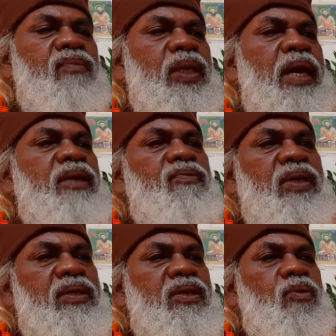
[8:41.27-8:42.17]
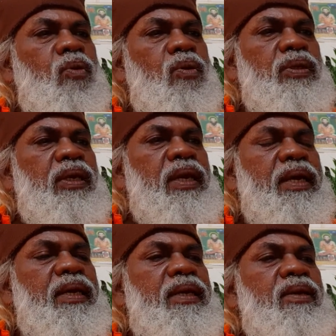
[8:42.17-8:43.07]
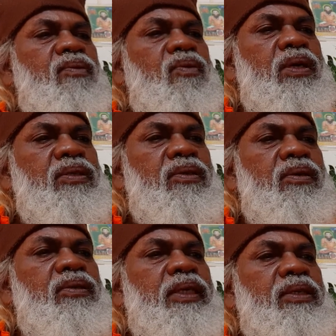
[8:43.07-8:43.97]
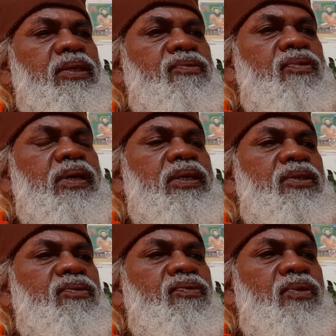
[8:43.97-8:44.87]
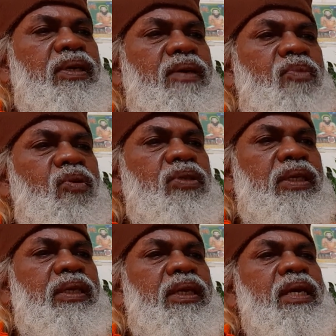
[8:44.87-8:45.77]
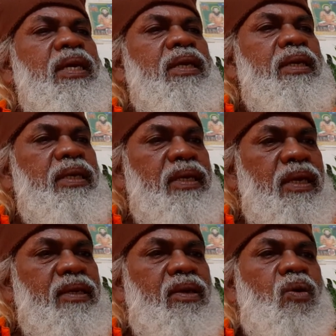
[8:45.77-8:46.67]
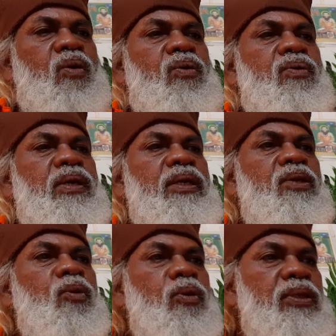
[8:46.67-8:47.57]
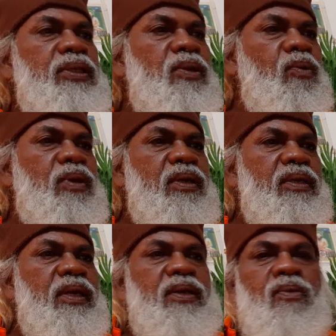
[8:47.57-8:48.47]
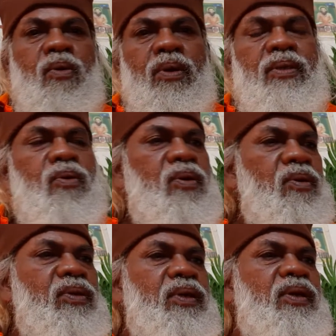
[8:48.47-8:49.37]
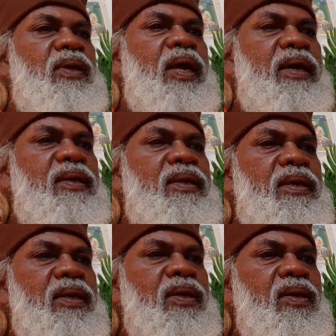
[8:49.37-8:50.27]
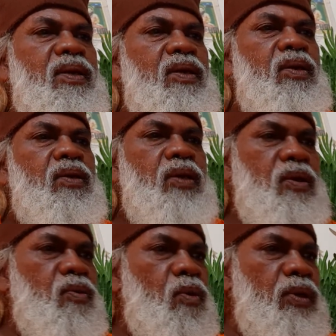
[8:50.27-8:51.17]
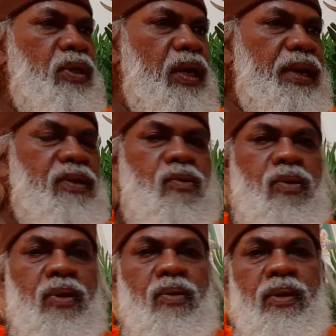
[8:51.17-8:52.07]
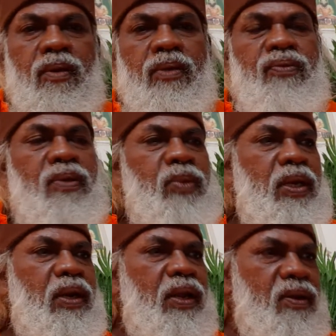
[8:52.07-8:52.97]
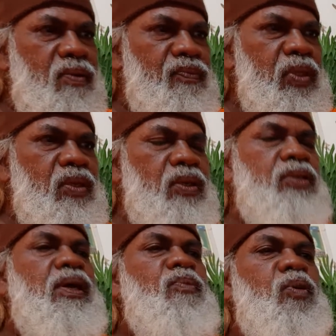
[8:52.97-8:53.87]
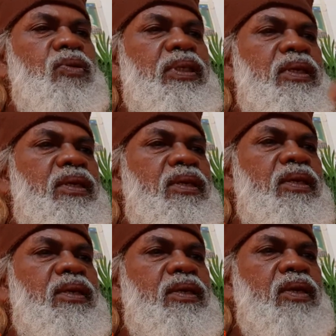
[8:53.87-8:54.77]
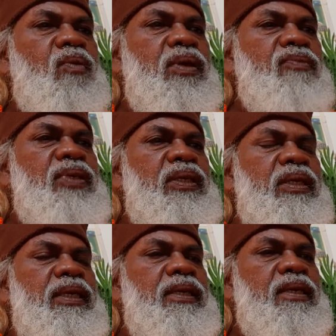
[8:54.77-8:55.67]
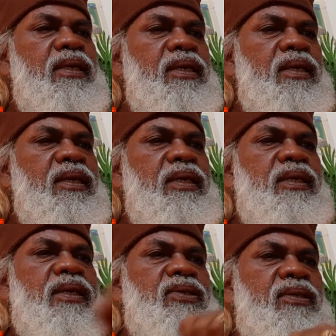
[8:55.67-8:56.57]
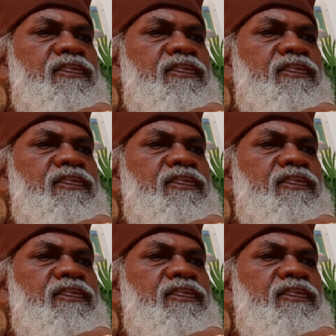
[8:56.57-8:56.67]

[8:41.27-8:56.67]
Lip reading: And when the old lion was searching for his food among the deer crowd, it could see one young old lion. Young old lion, old female lion, is among the crowd of the deers.